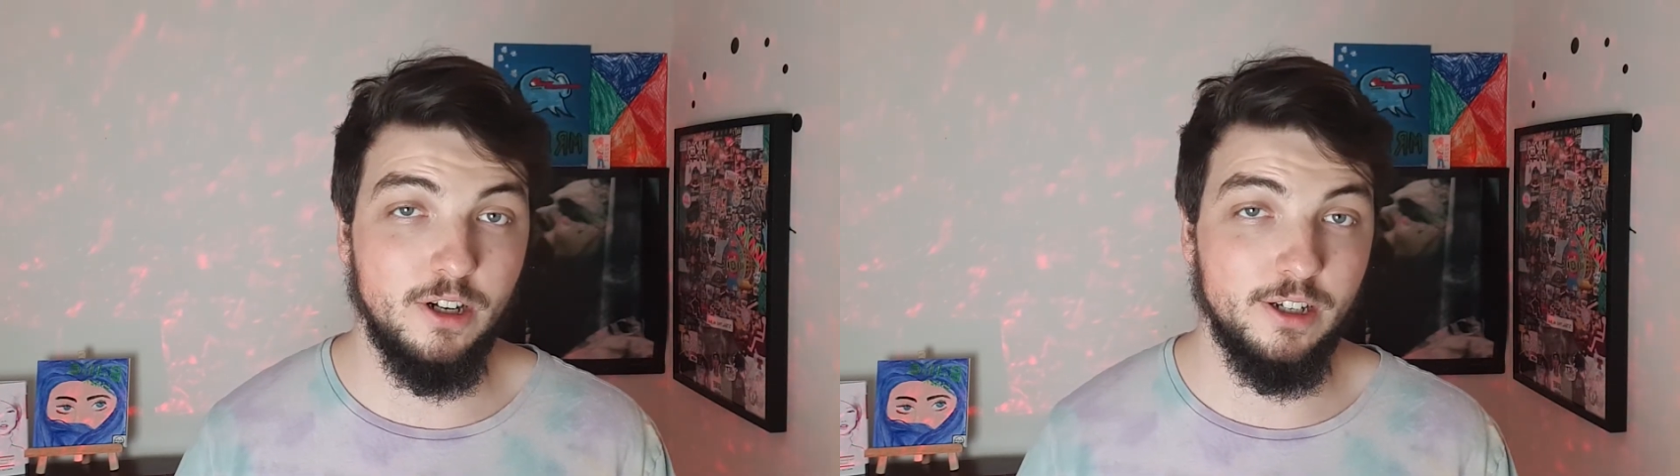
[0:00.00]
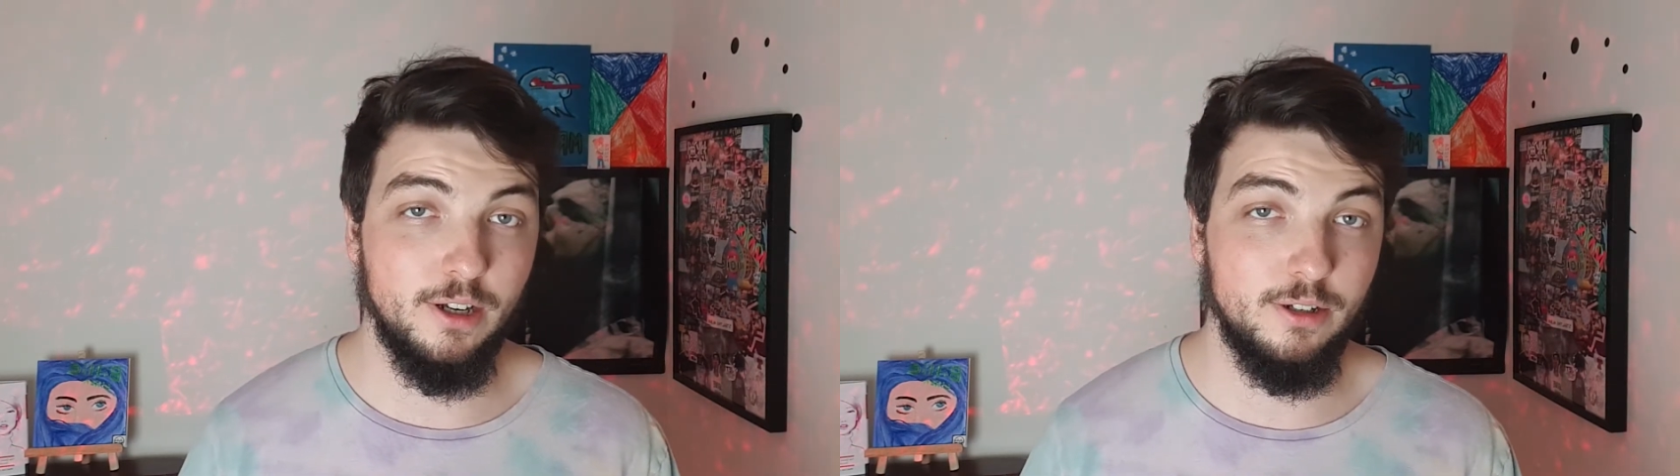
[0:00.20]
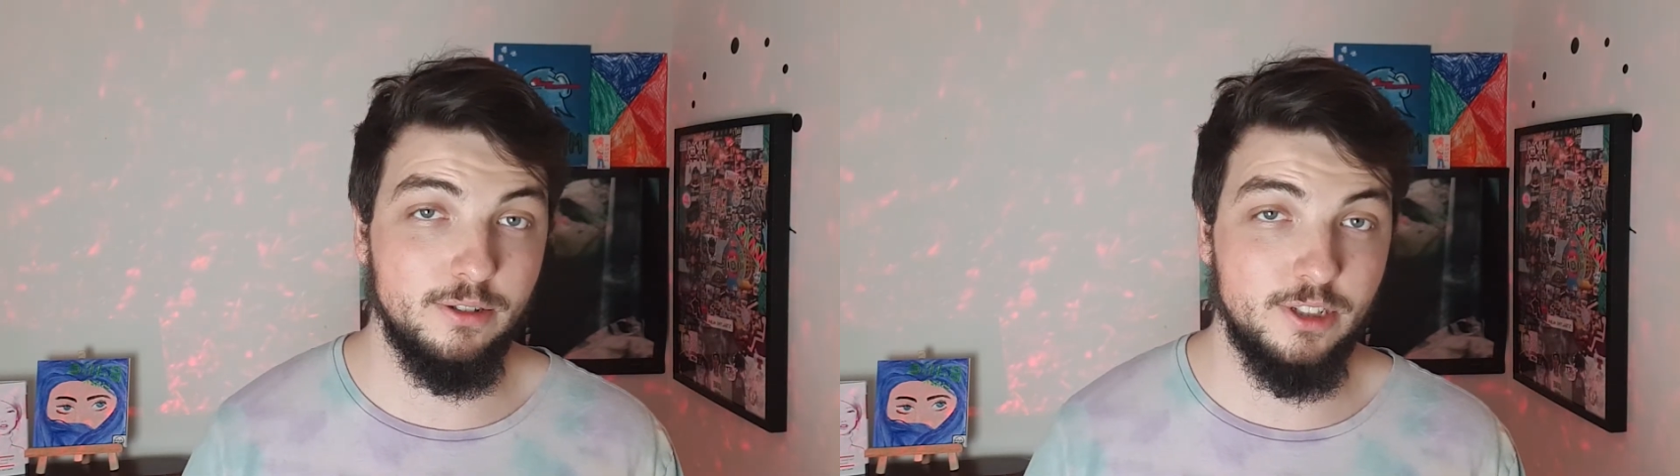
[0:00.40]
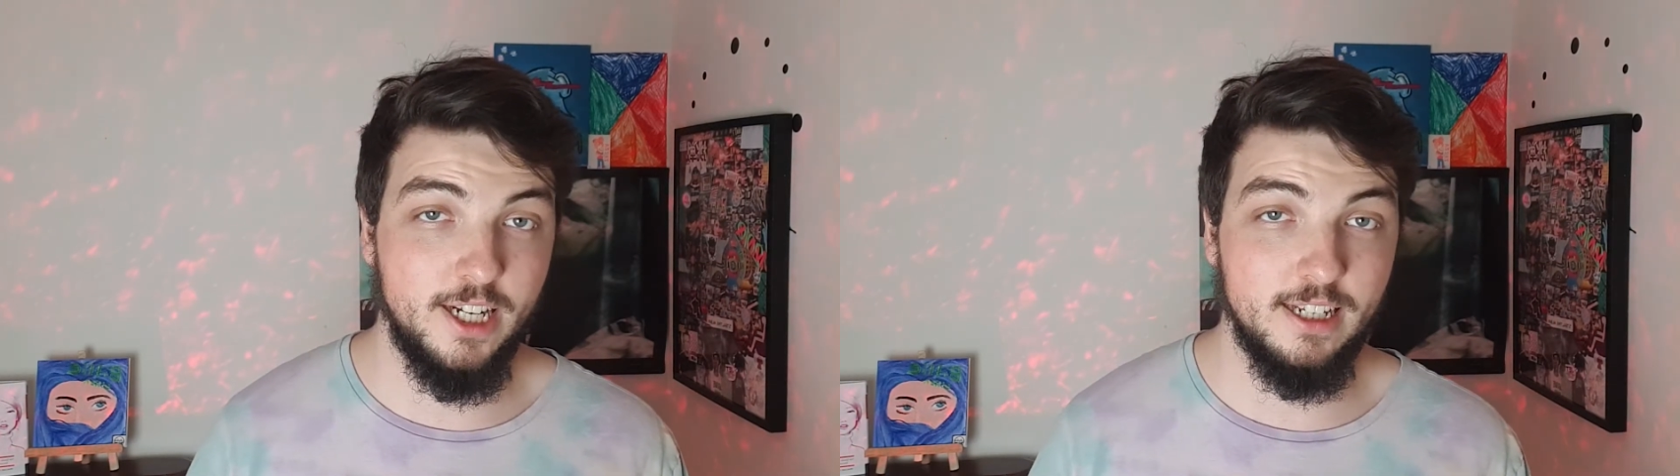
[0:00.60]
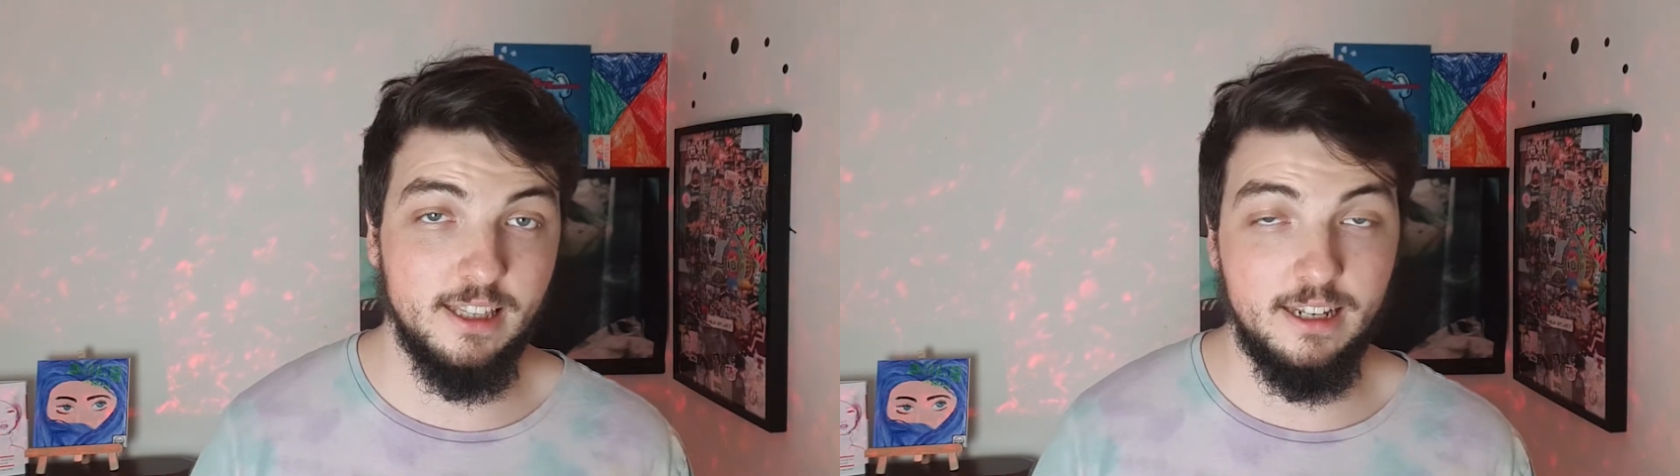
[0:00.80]
to go
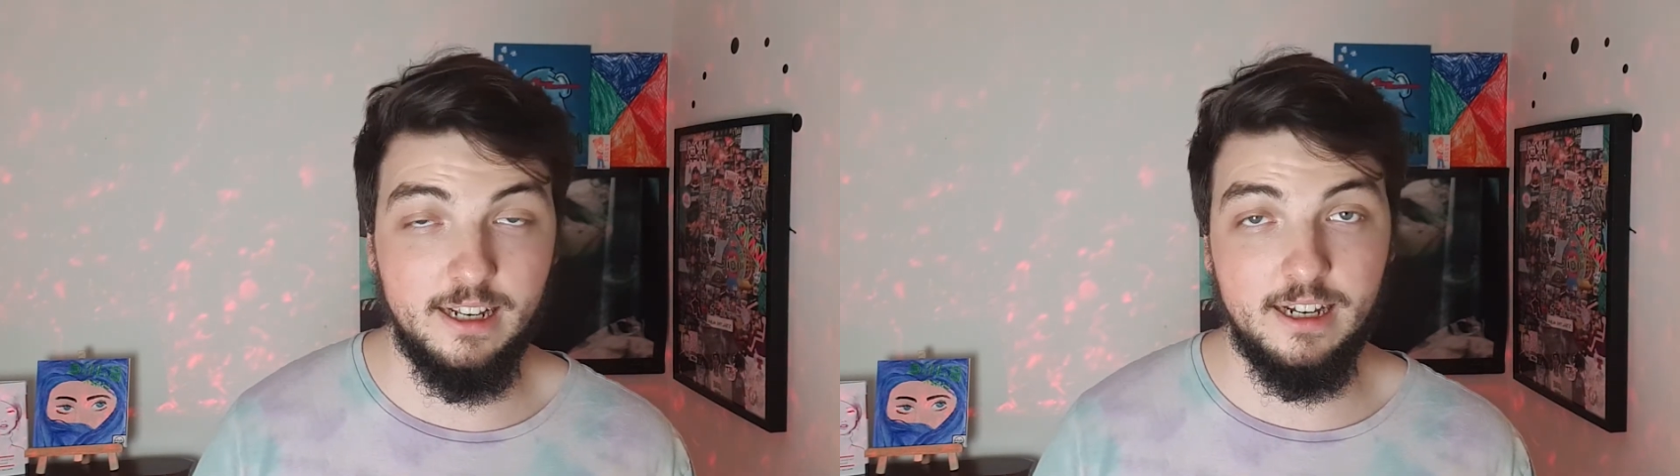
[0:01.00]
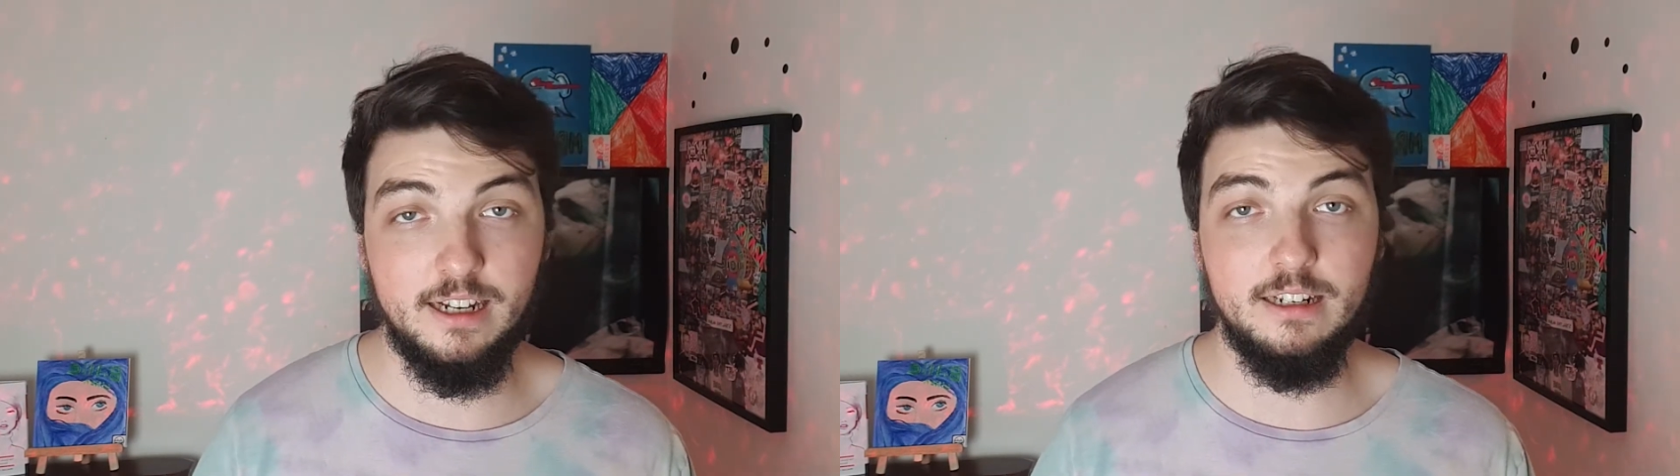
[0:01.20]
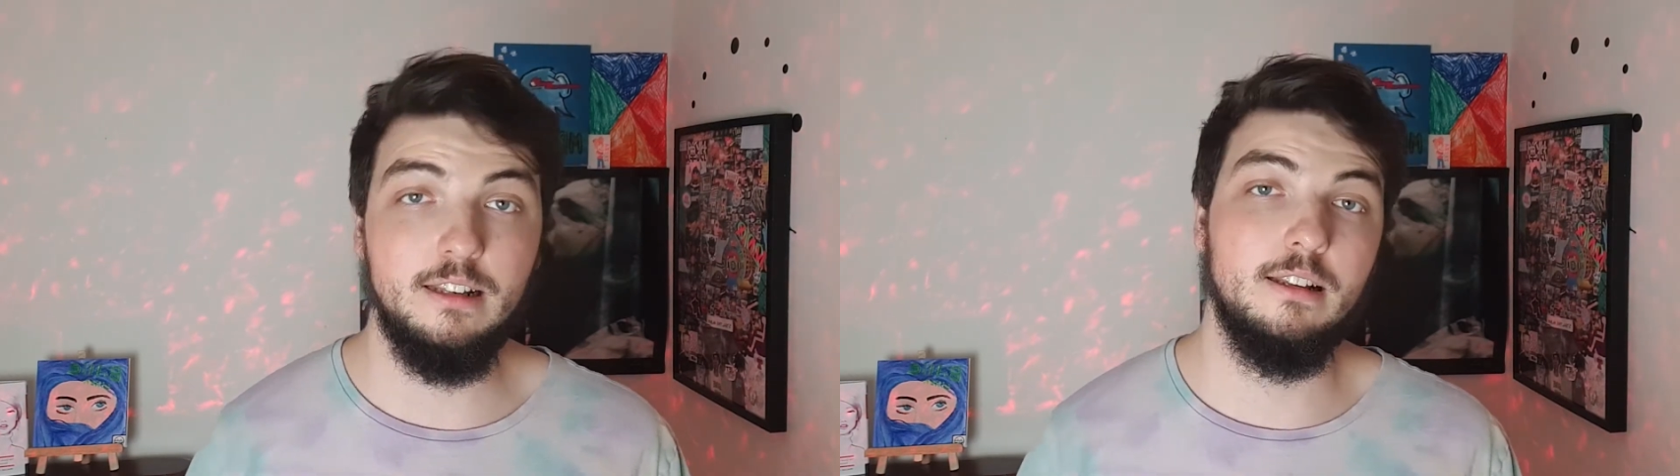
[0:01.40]
check it out,